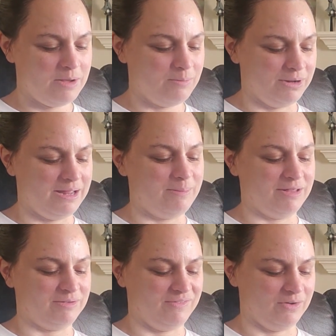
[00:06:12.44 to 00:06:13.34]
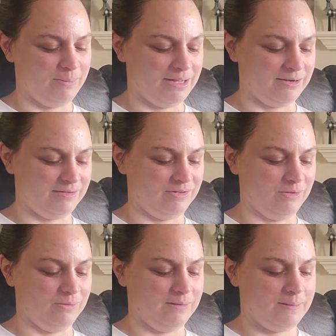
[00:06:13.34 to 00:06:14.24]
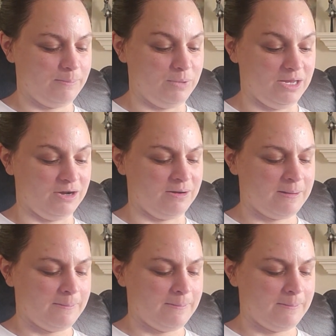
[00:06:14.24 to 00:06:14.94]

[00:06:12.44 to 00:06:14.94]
But it makes me feel better to be here.